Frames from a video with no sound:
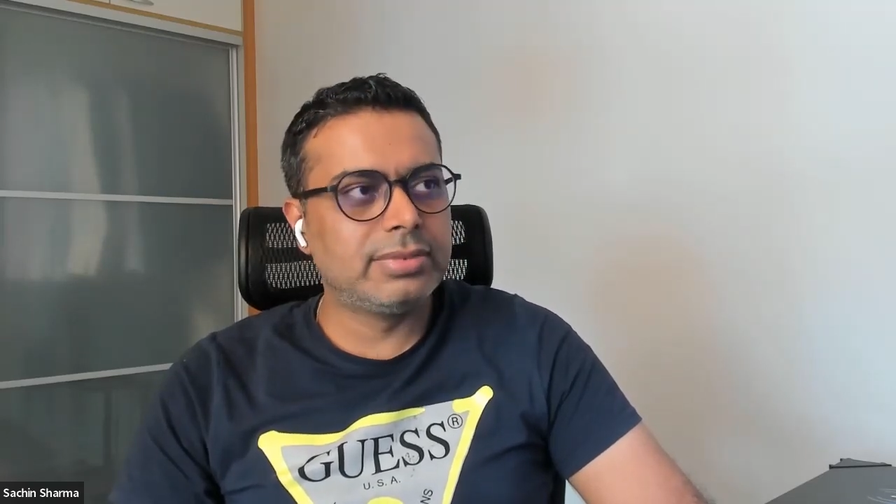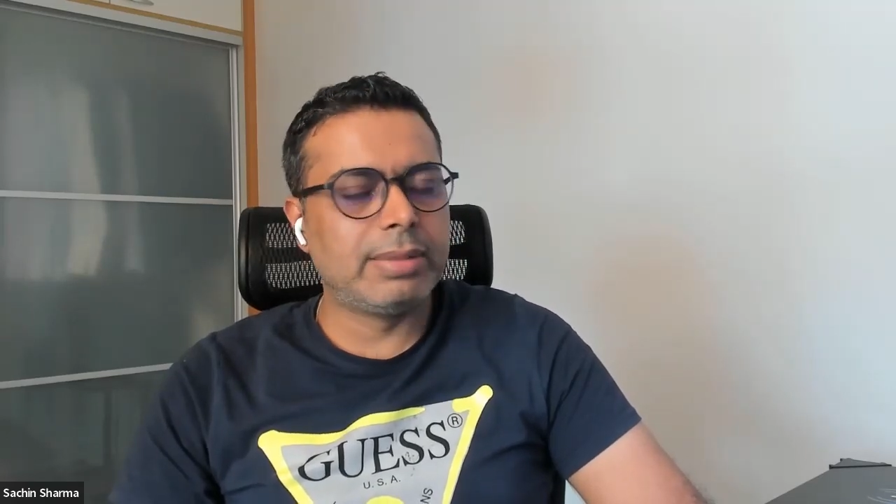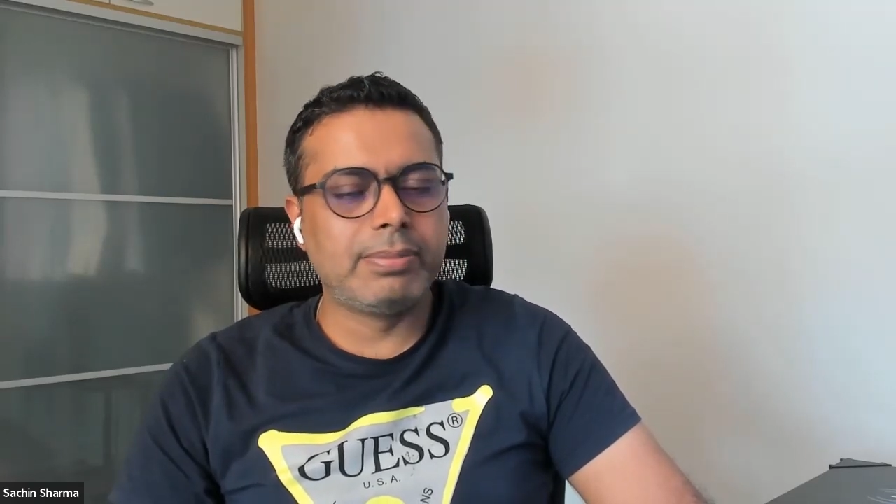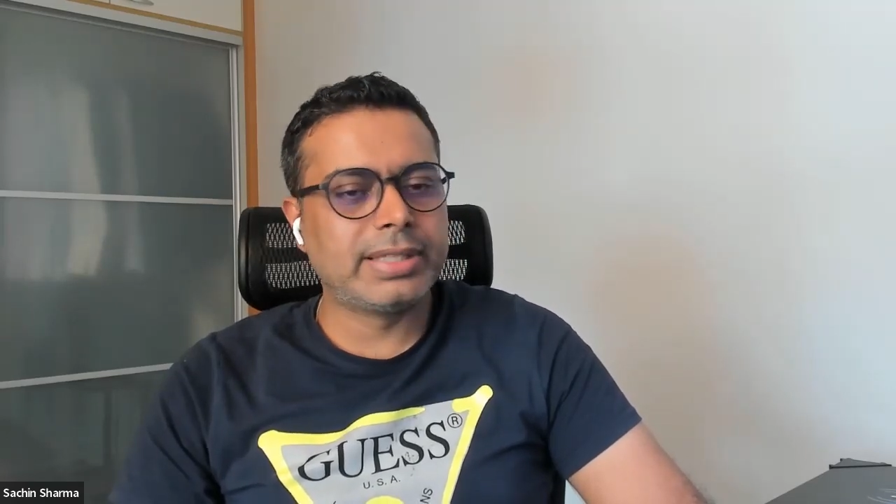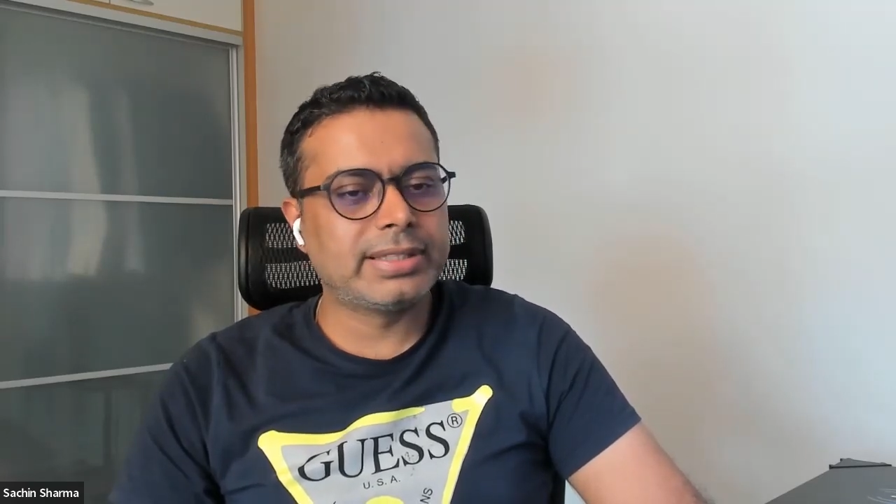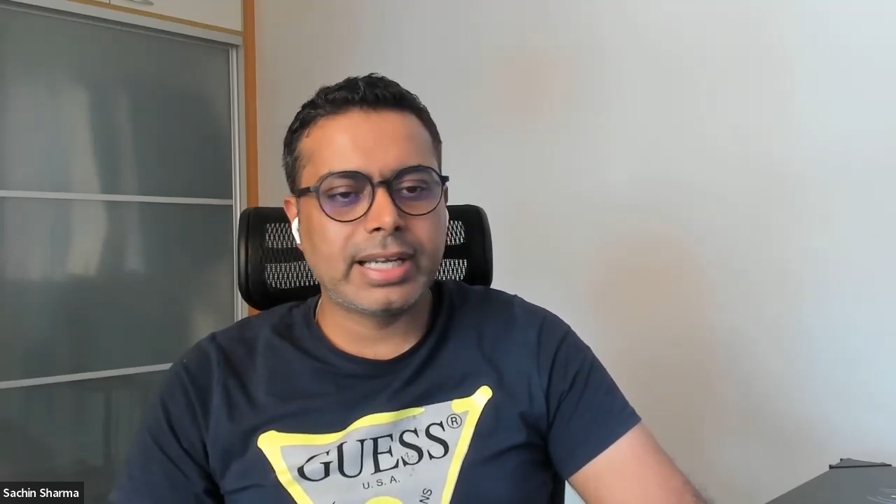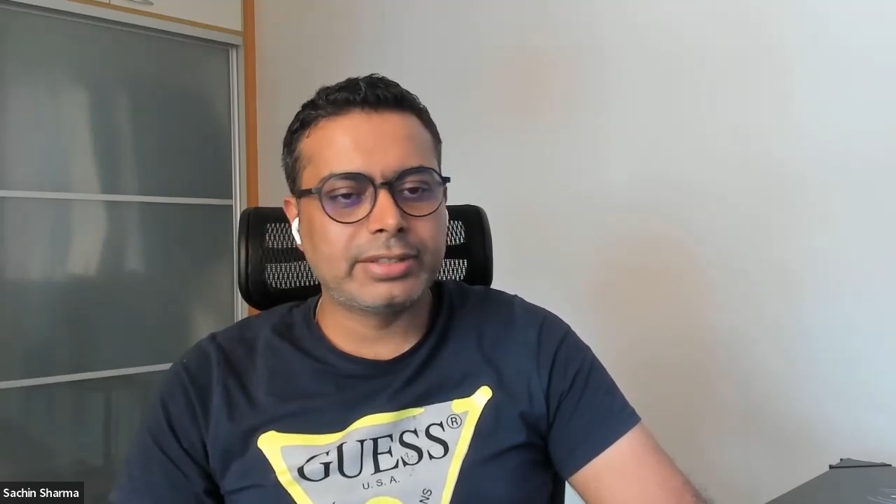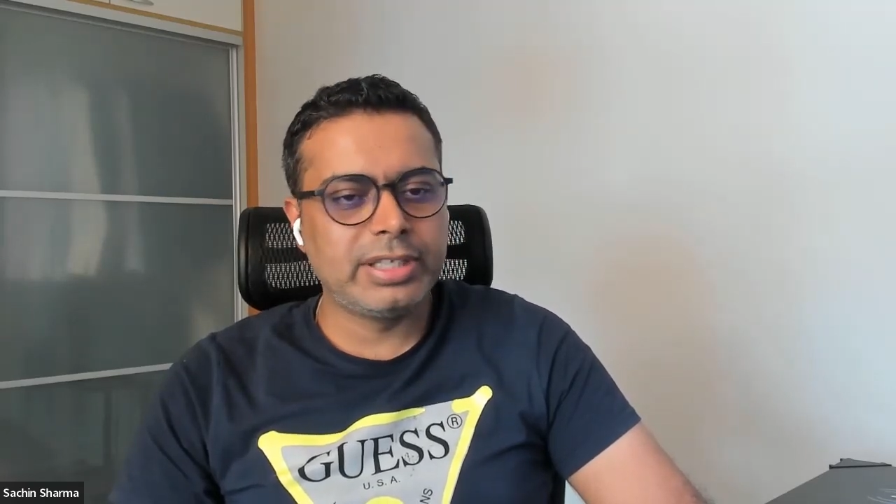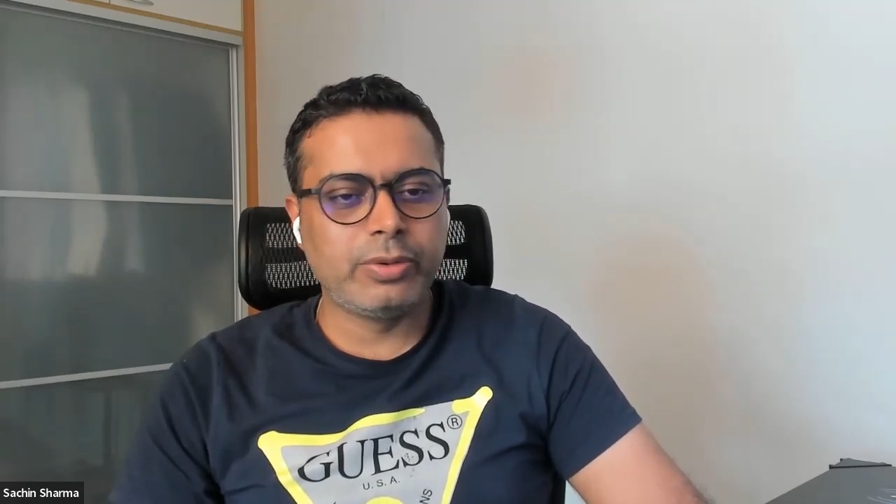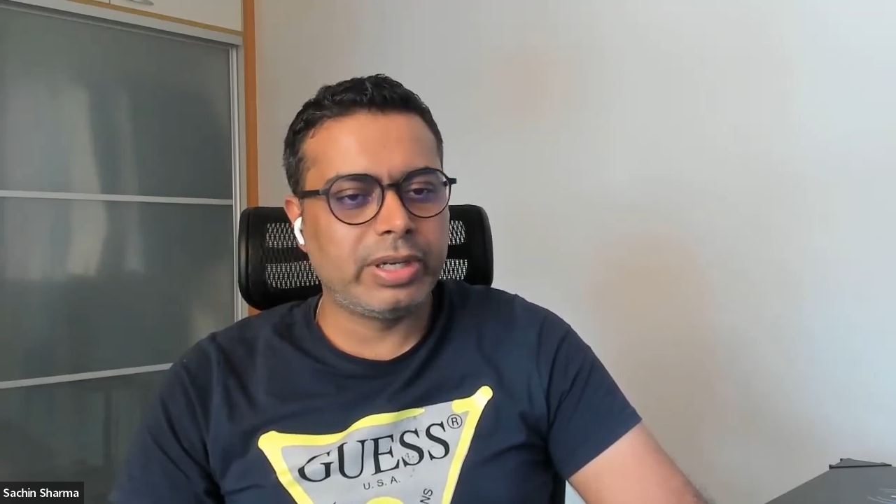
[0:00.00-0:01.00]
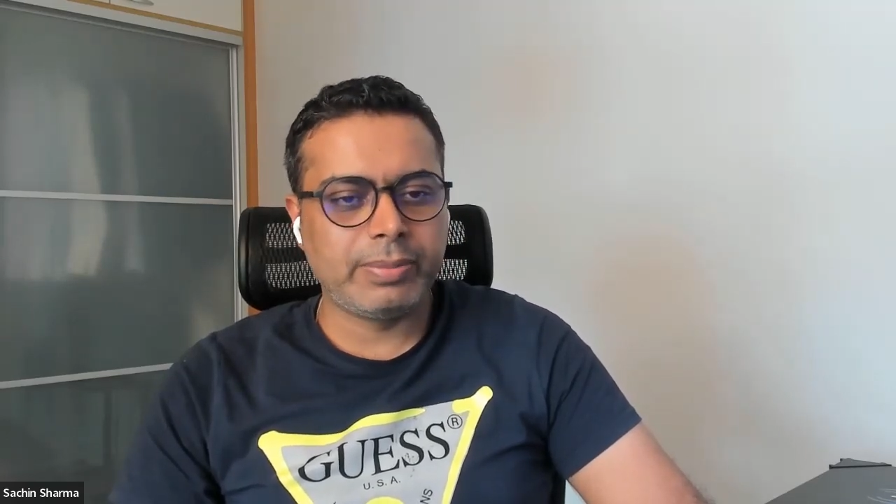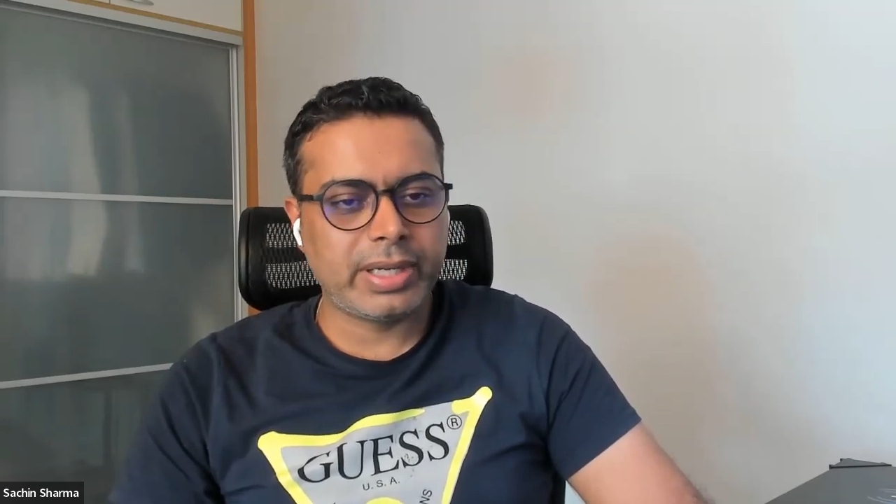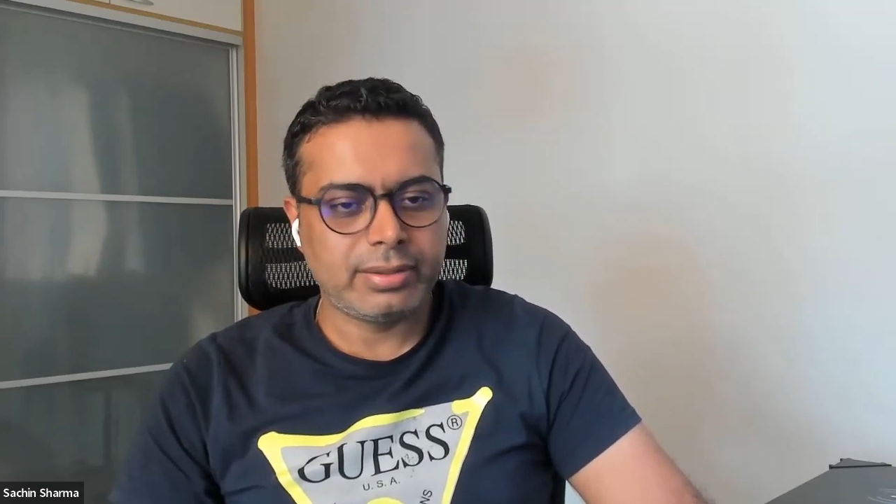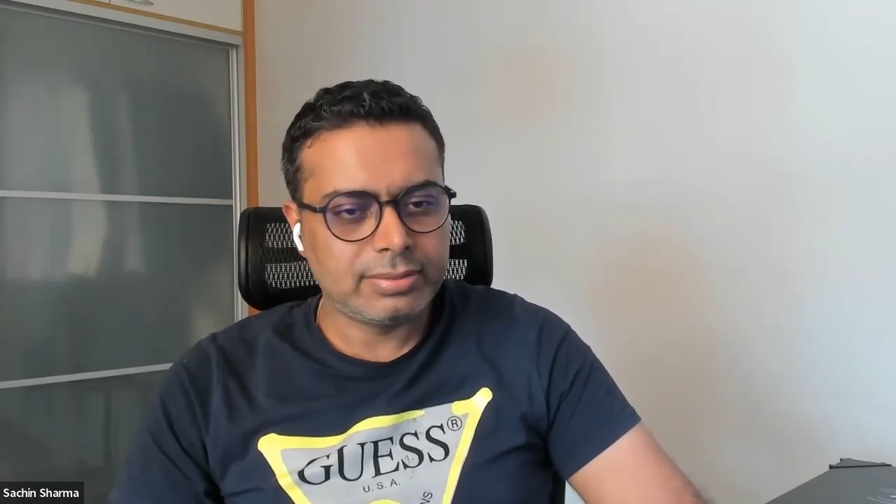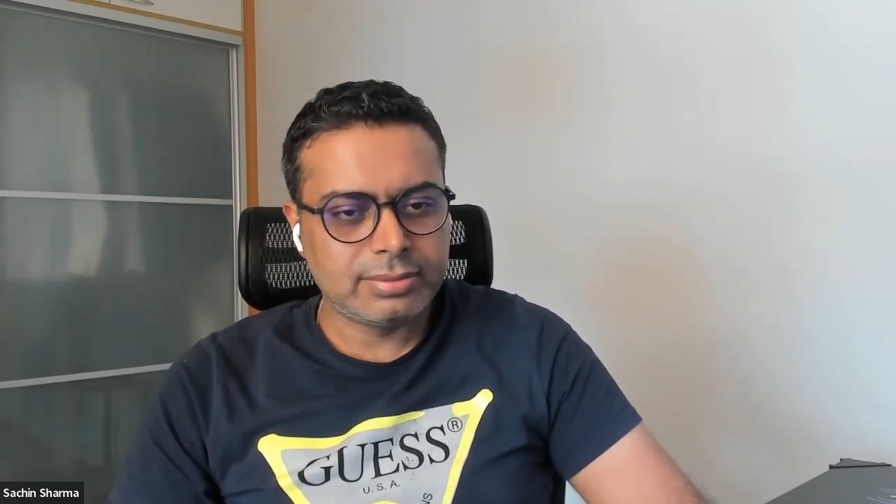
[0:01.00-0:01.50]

numbers are actually going back.